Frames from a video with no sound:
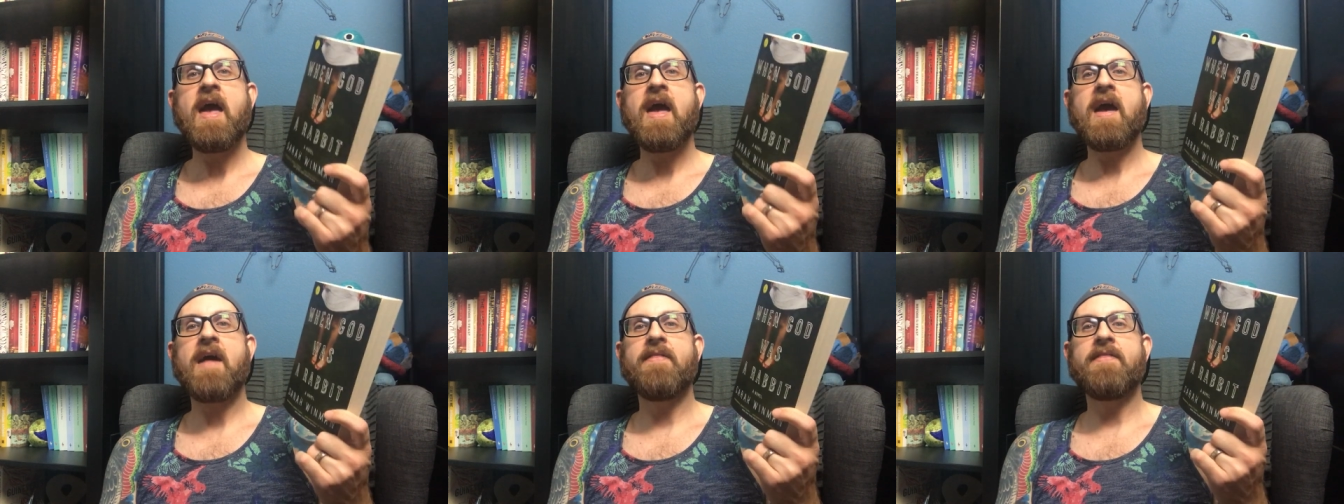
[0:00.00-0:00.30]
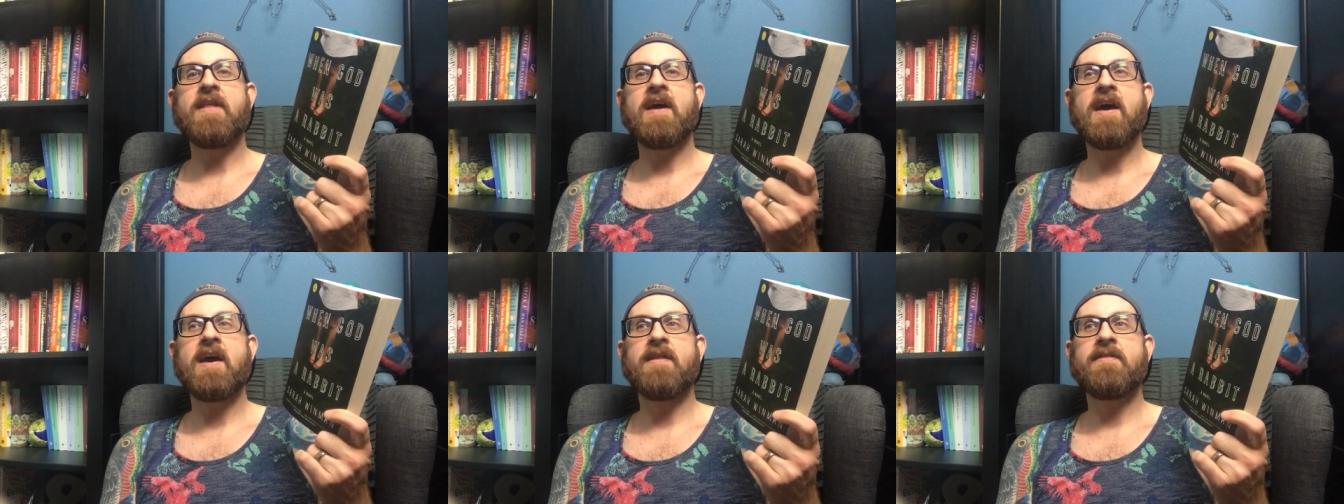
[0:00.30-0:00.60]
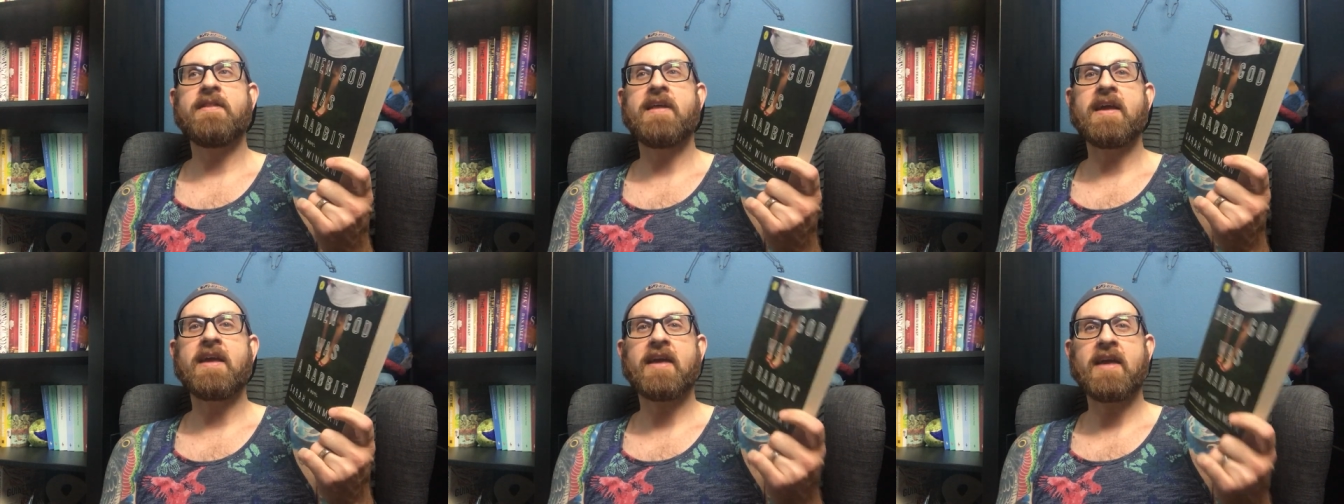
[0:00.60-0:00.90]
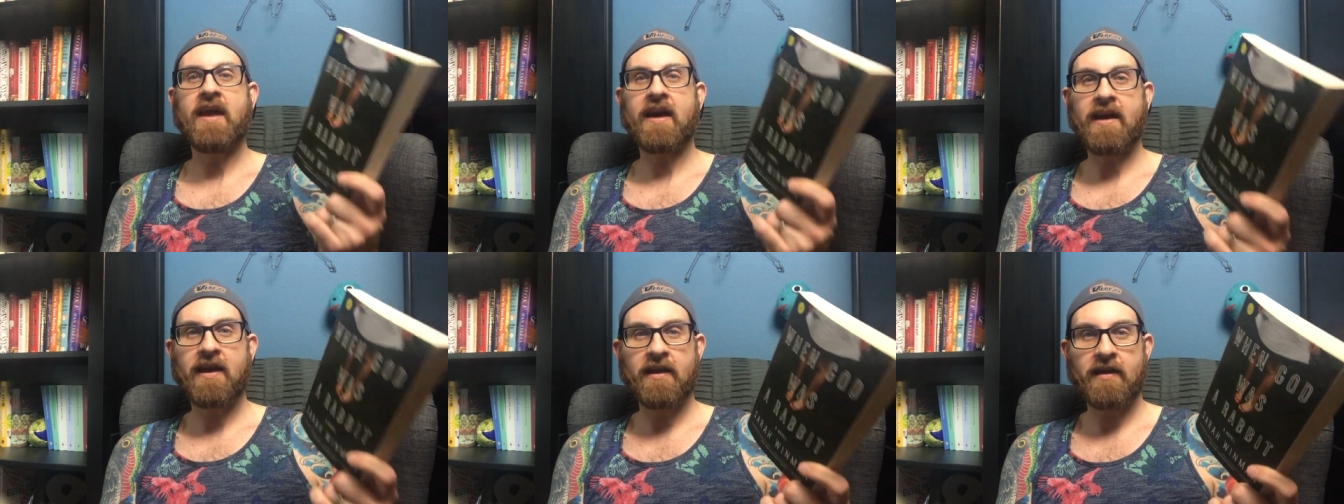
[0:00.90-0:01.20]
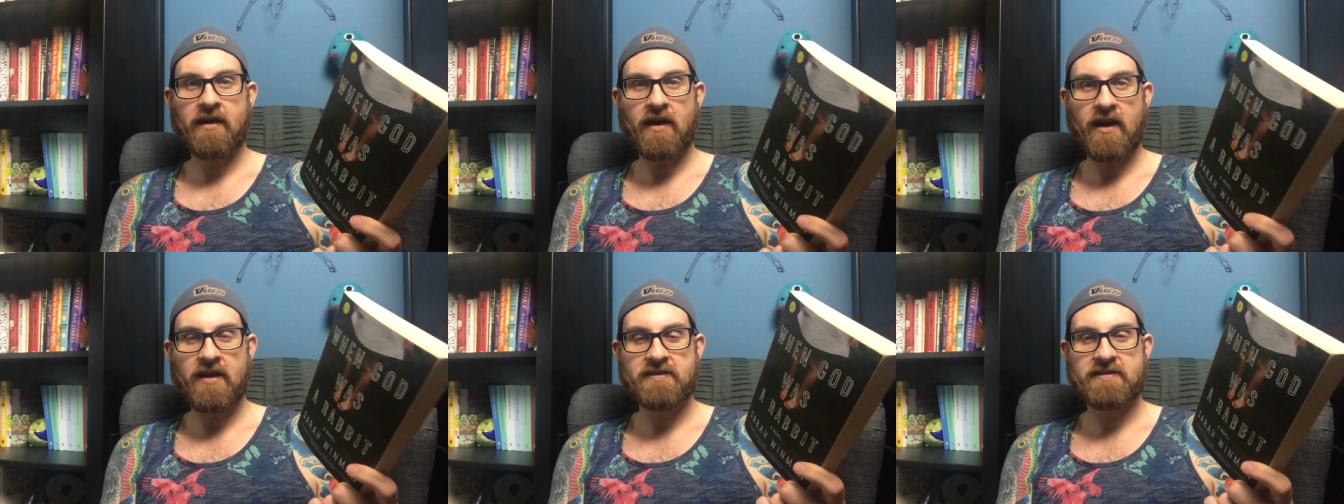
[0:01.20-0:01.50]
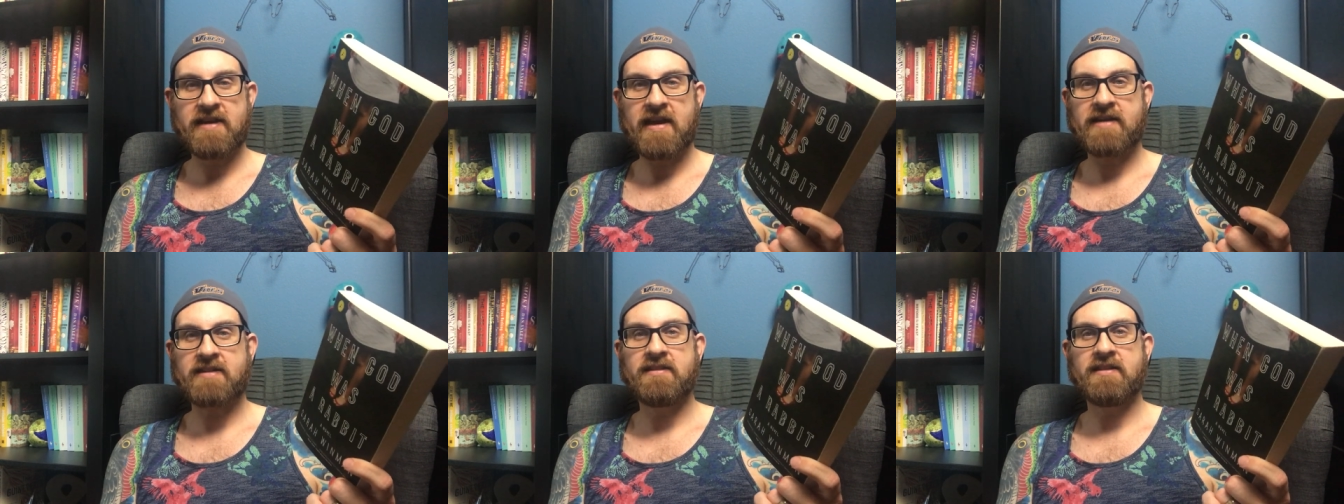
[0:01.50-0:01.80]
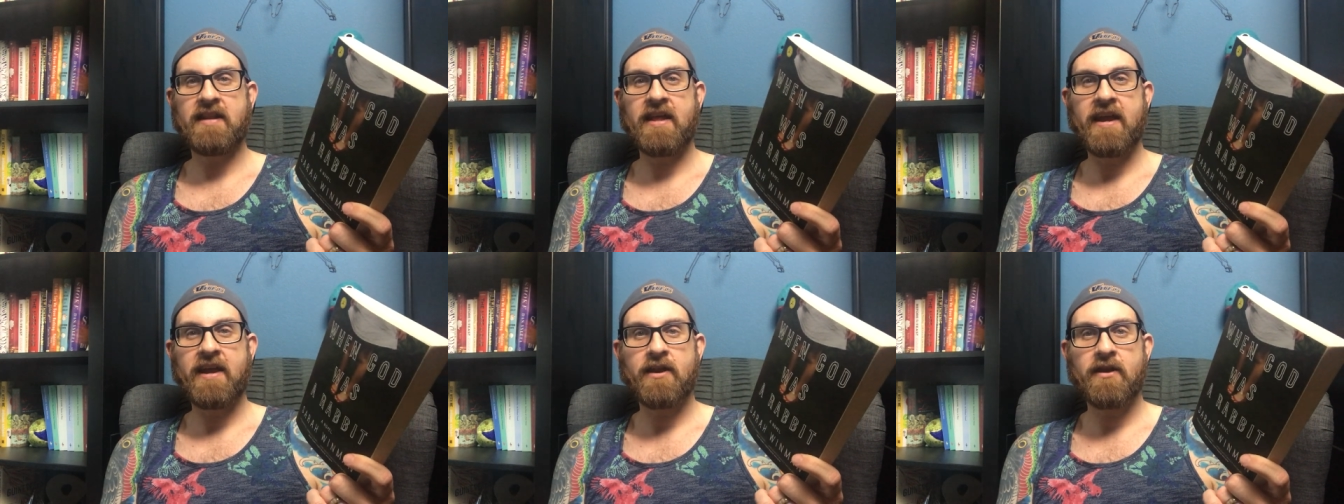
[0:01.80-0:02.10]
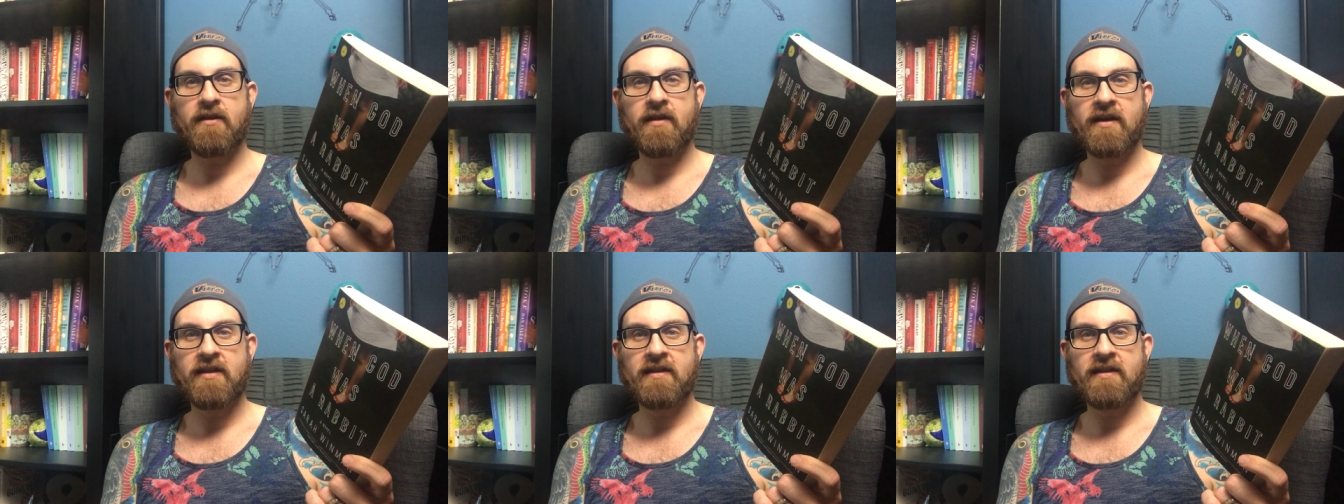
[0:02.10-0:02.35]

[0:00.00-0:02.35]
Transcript: and then they get in contact later